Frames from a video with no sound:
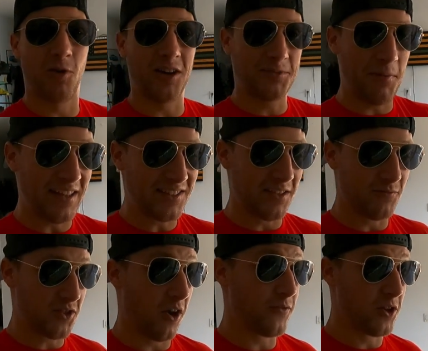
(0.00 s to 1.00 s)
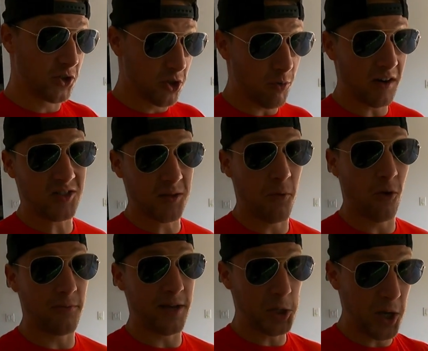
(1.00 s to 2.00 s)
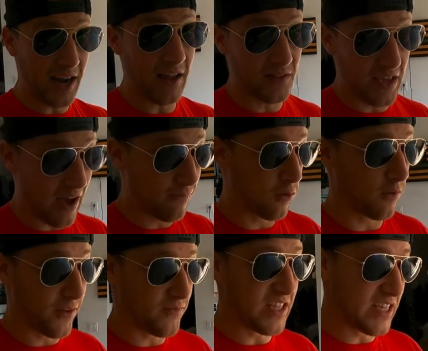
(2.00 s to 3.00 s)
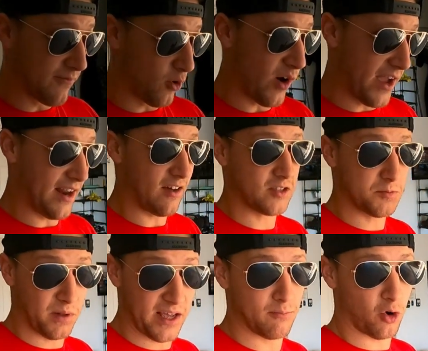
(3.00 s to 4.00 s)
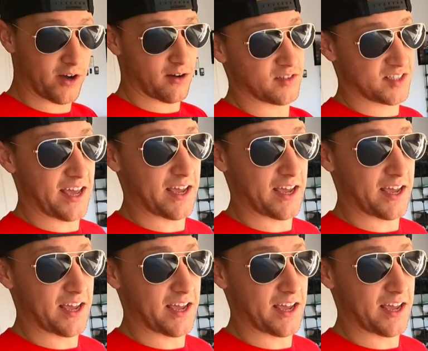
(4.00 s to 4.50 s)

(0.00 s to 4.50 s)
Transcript: is more expensive. So if you do want to support me, check out the F450 giveaway and I'll explain more here in a